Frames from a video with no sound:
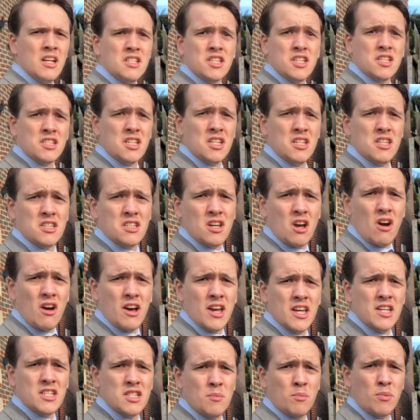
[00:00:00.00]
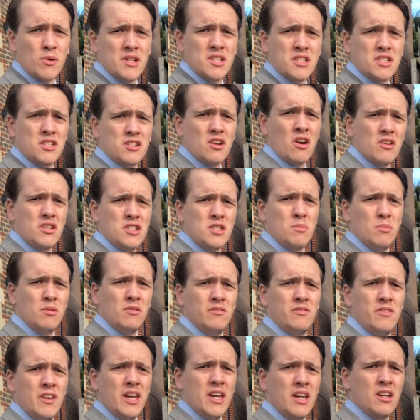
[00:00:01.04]
you can see, this car here is a pretty sizable
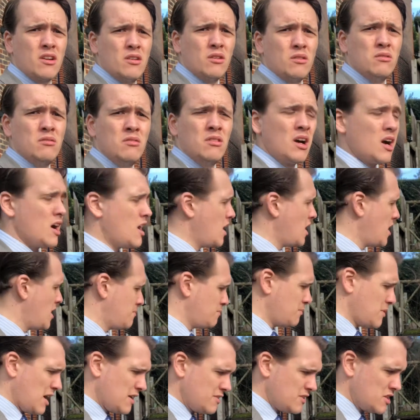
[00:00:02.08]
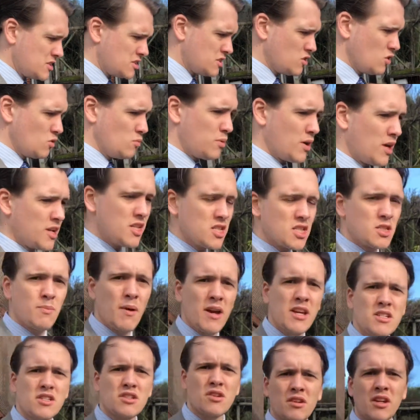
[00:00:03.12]
vehicle, and there's still plenty of
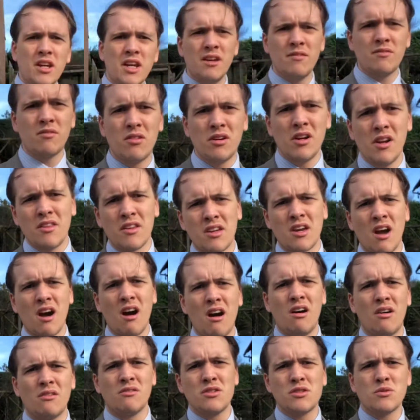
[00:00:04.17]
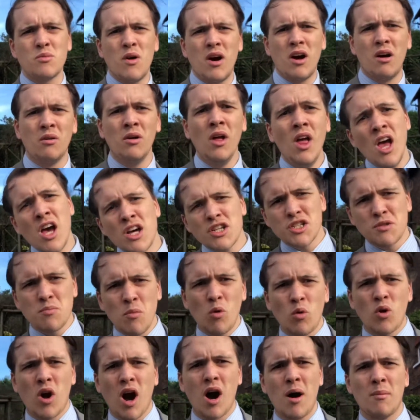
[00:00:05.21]
space on here for another car as well. Small
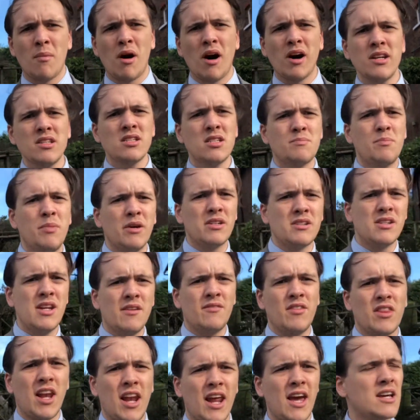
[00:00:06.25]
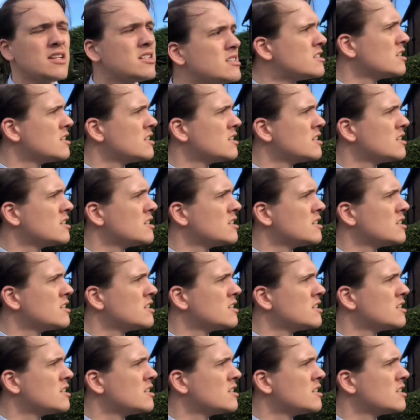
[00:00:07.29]
car mind, but nevertheless.